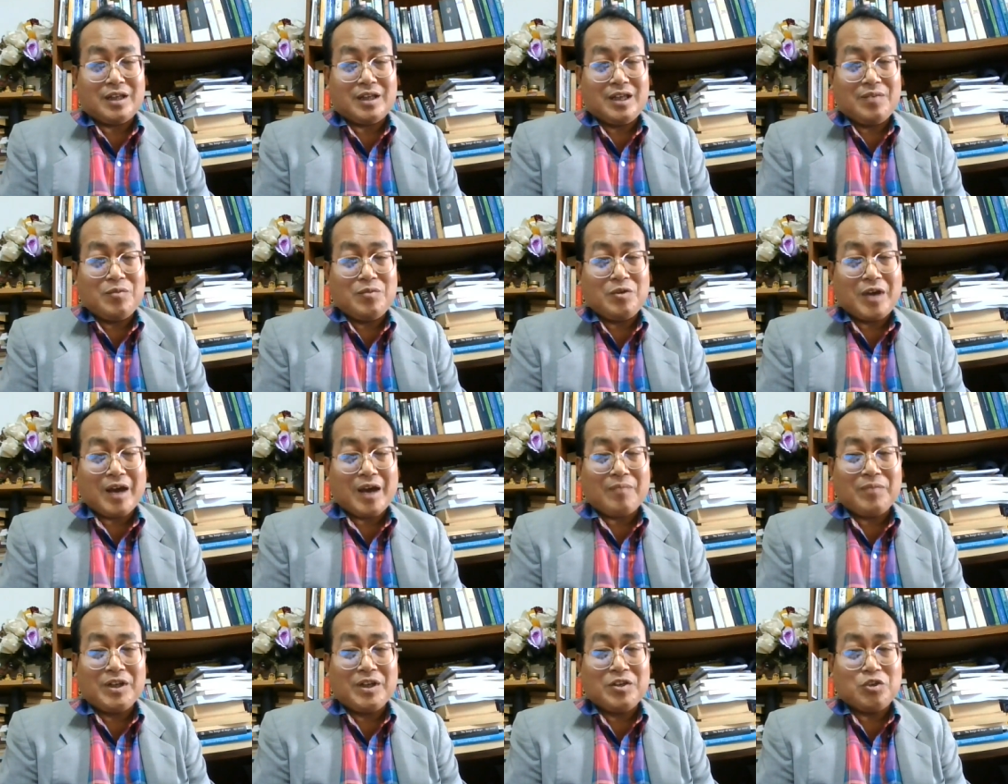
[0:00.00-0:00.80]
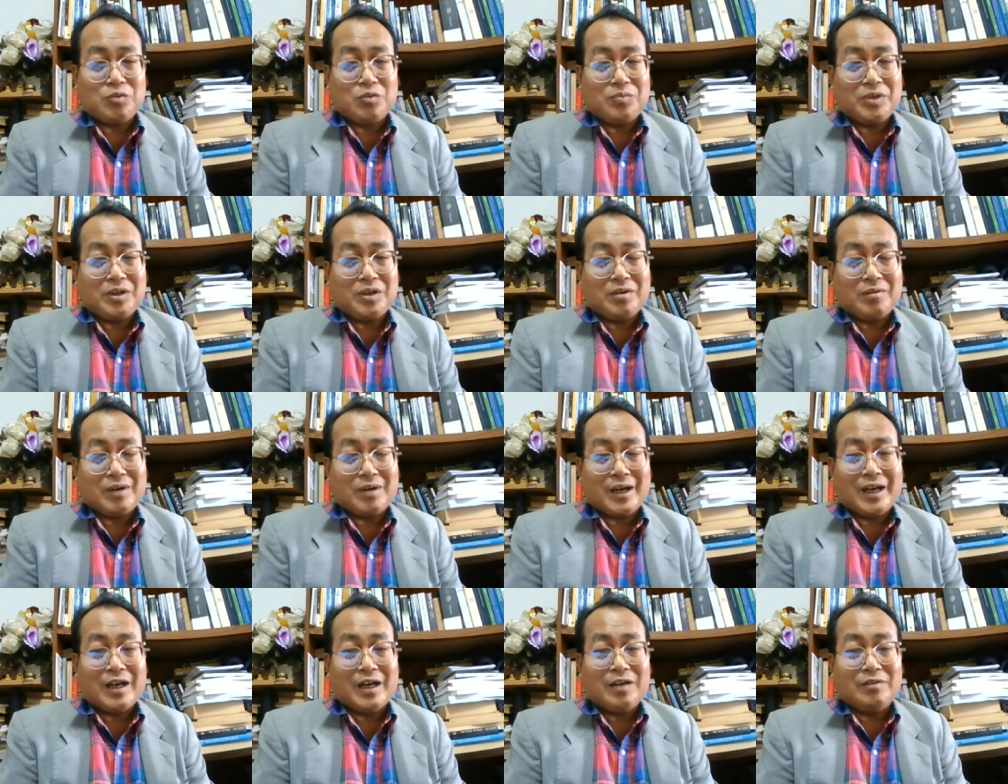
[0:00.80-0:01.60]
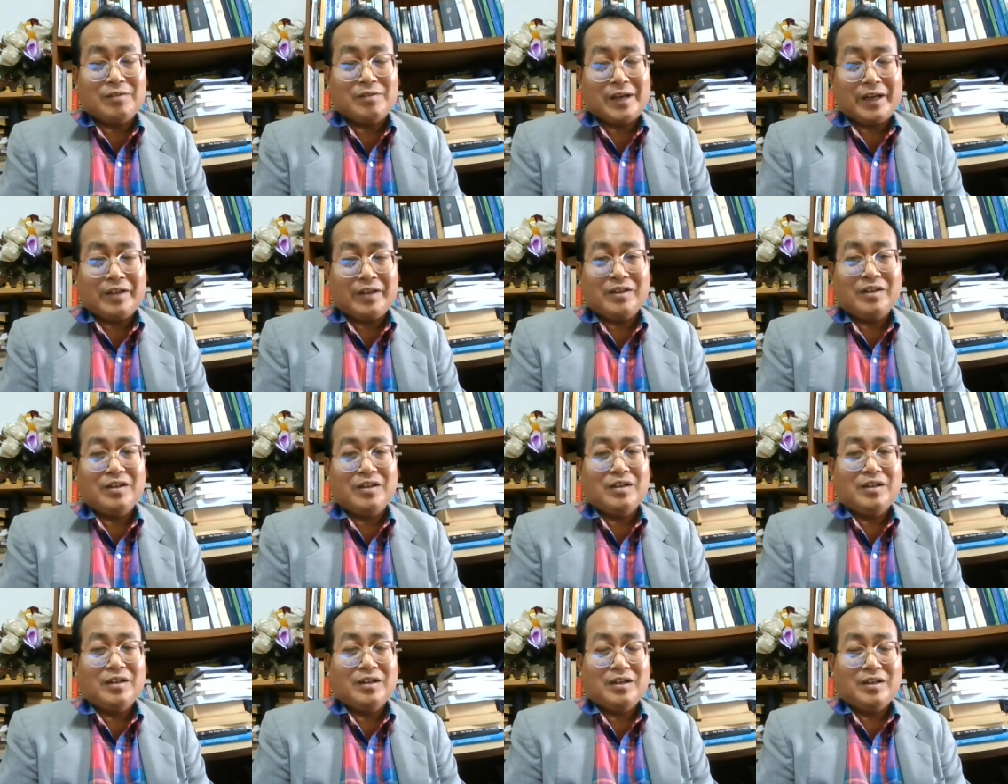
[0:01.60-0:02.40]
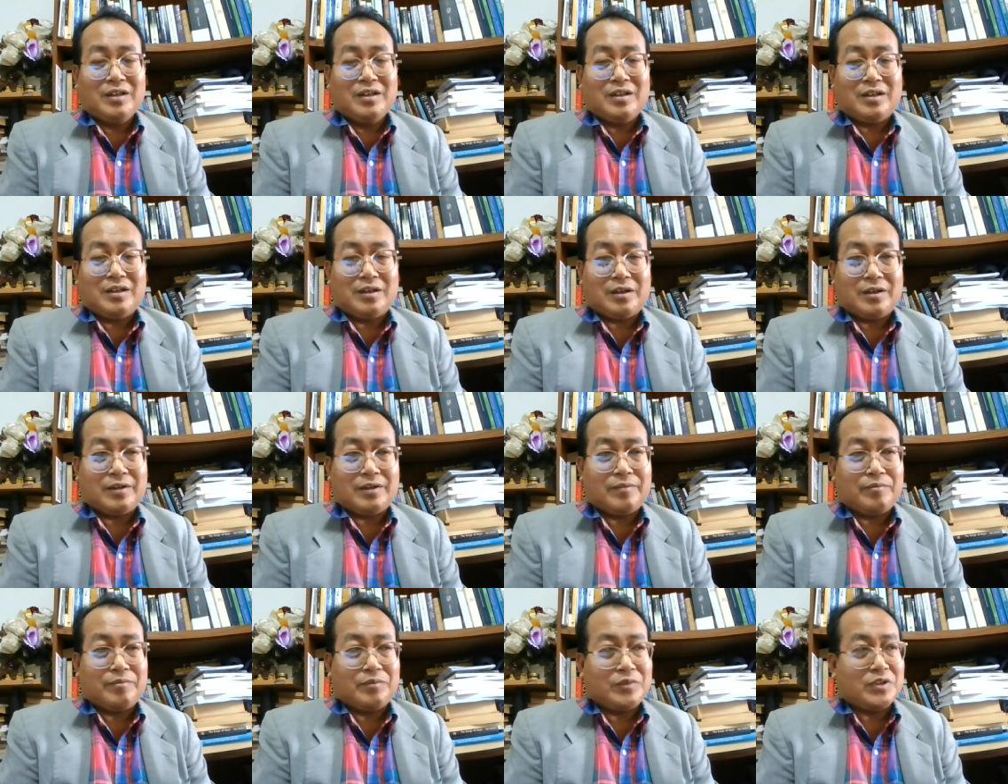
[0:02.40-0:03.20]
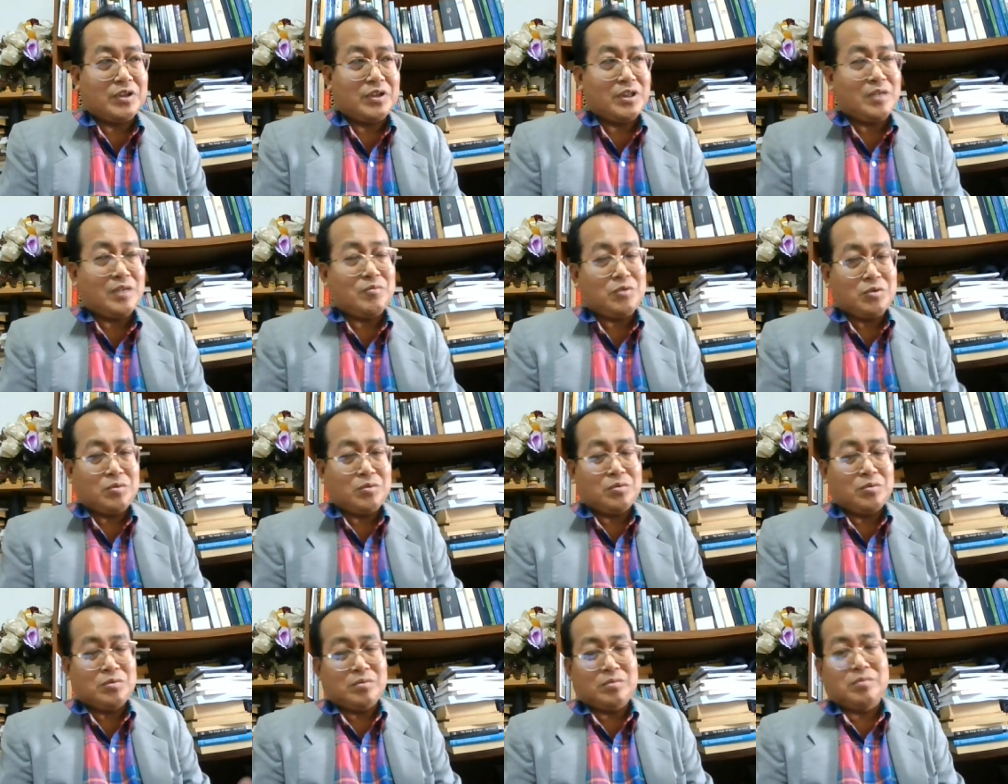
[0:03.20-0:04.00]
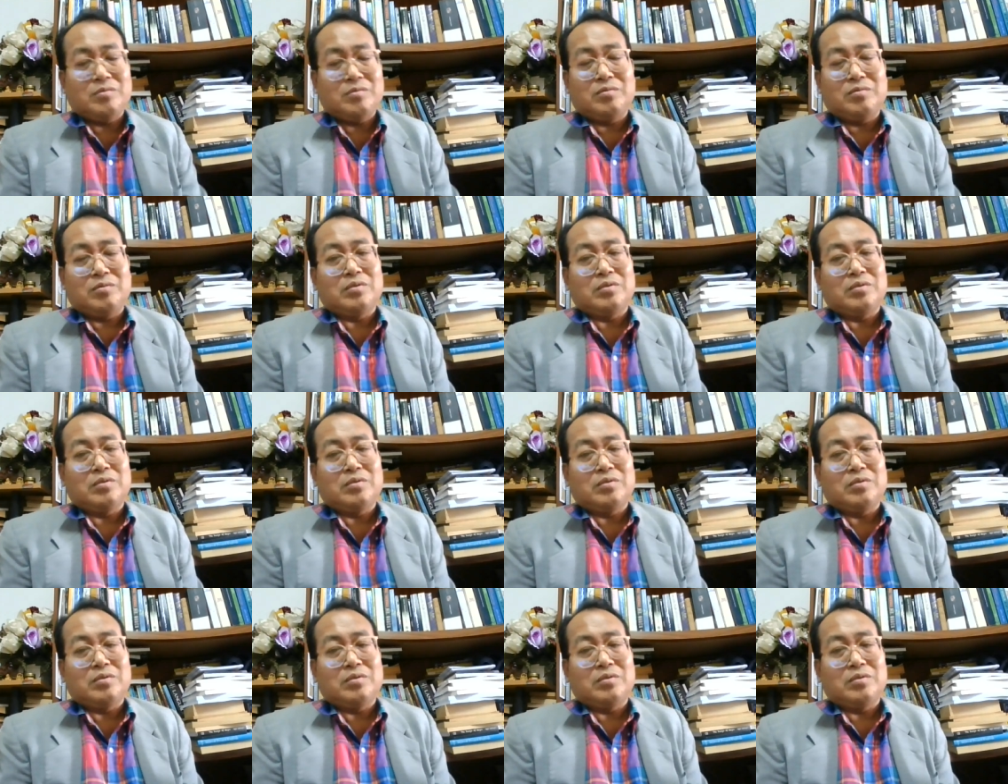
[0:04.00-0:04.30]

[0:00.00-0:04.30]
If you happen to be around, like if you